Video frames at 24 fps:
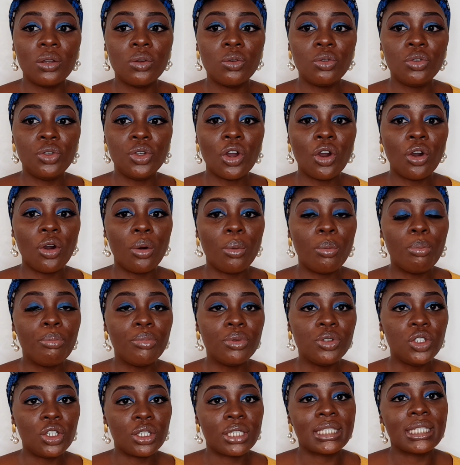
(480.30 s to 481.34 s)
your
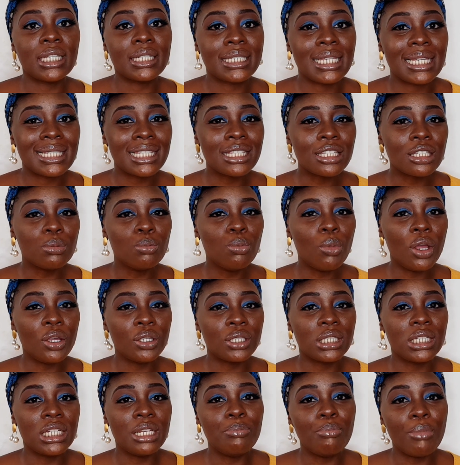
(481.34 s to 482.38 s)
success is
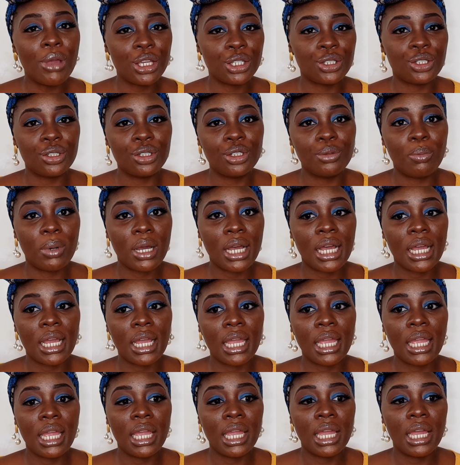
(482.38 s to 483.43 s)
mostly measured
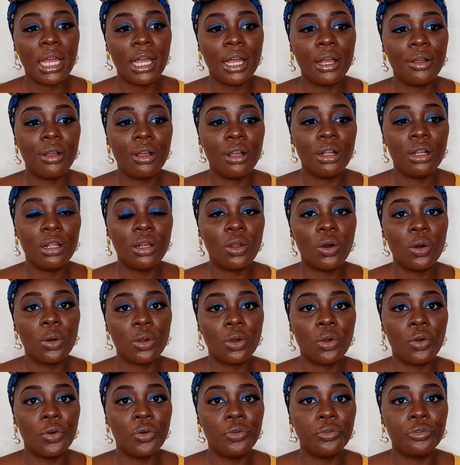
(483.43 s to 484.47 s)
by a lot
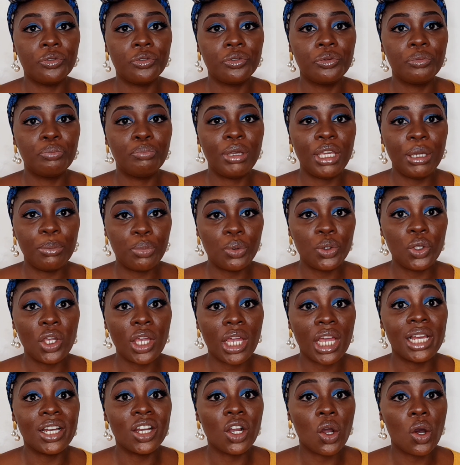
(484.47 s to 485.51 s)
of people you
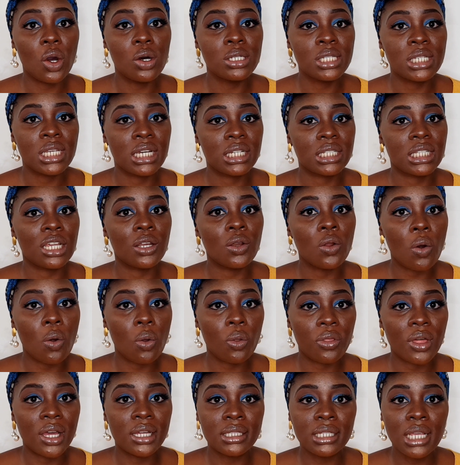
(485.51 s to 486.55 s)
can contact and all
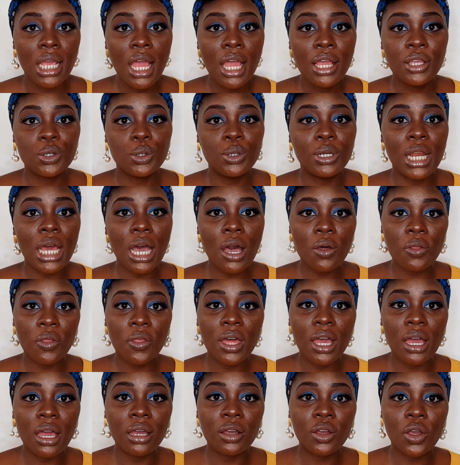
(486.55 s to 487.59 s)
that. So now
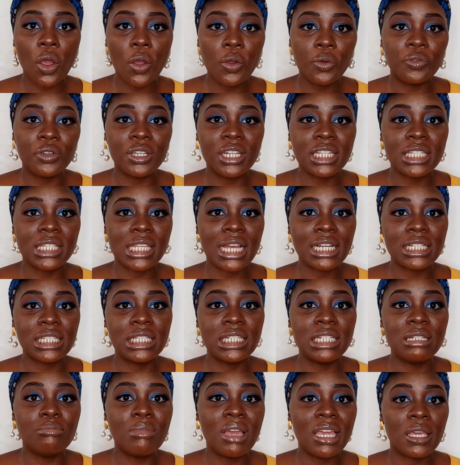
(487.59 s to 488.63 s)
that COVID is
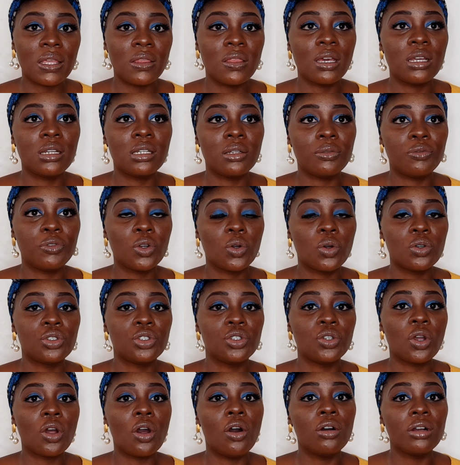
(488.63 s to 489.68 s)
actually making that difficult,
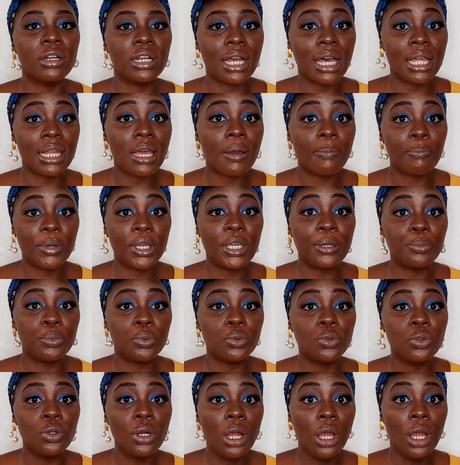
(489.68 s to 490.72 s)
you can't gather
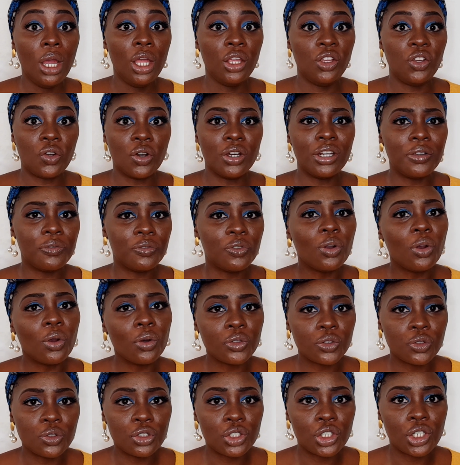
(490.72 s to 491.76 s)
people, you can't even go
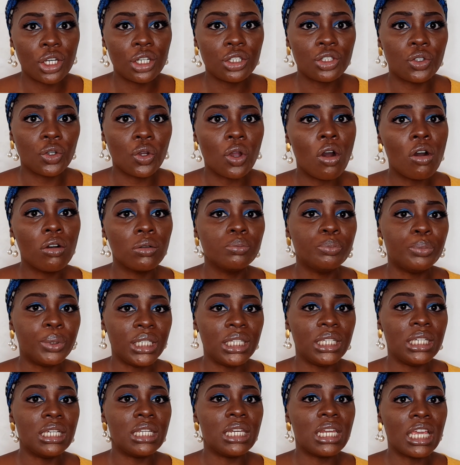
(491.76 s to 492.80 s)
to church, you can't
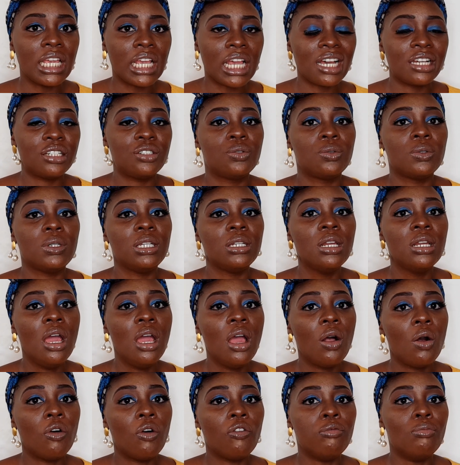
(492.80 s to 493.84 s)
be in a gathering
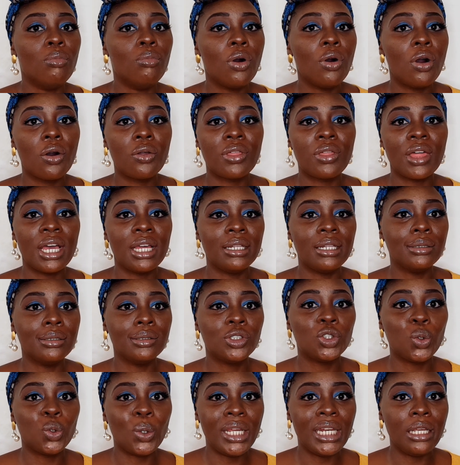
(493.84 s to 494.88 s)
of more than
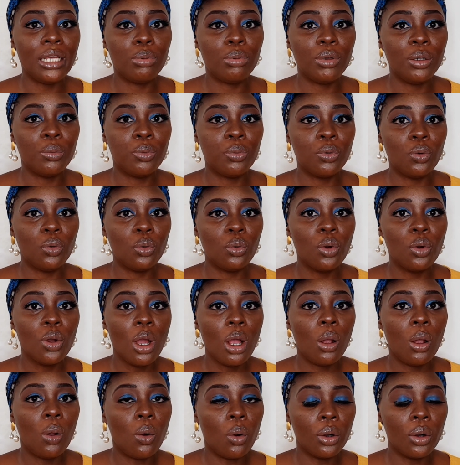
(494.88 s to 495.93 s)
20 people
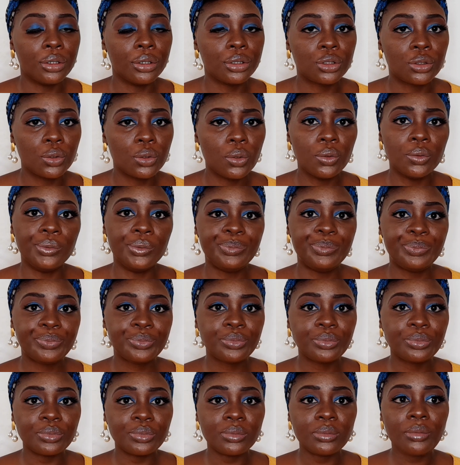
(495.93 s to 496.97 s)
or so.
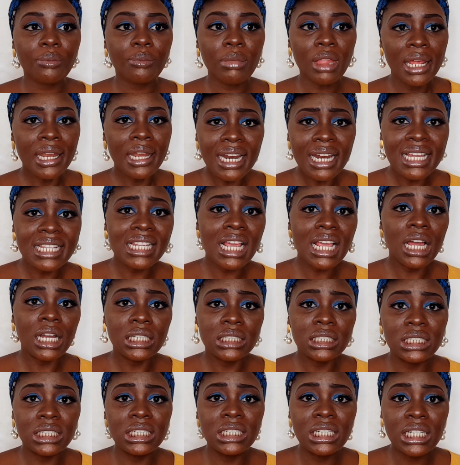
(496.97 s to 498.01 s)
That has
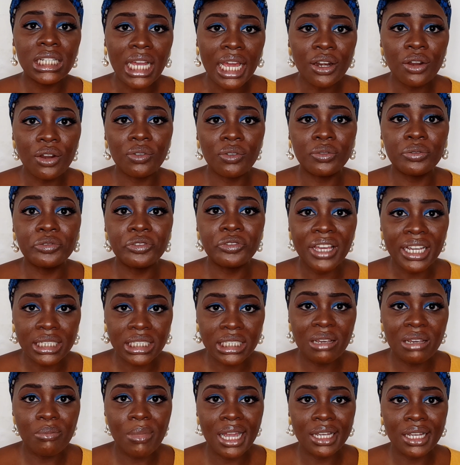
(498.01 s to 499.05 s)
actually kind of
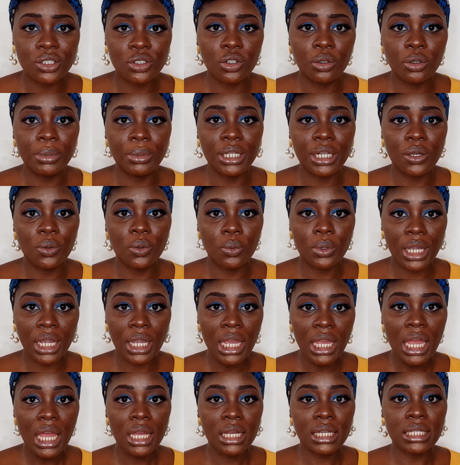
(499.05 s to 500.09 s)
affected my job in a
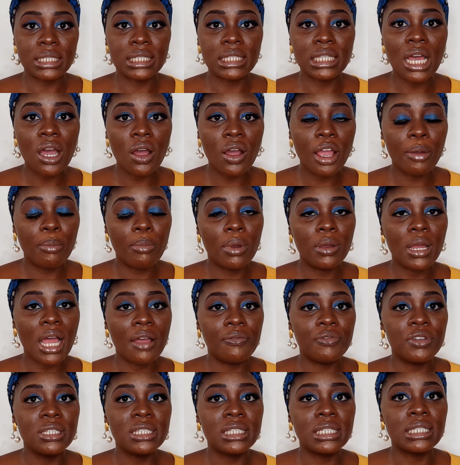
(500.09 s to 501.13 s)
way, because now I'm
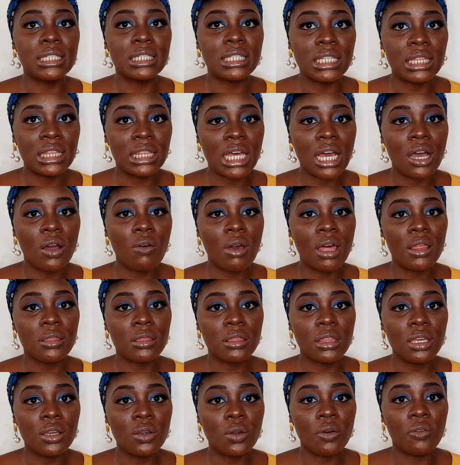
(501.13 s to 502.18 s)
having to sit down and
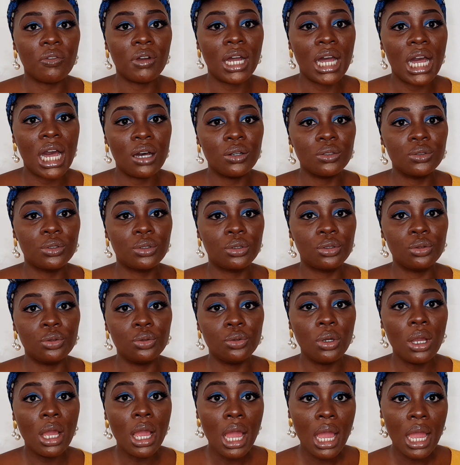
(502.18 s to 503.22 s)
think of how
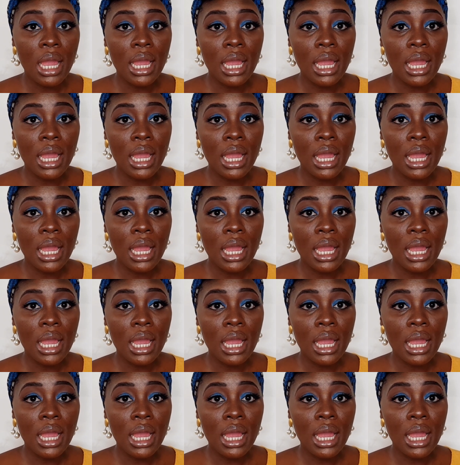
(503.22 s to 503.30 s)
to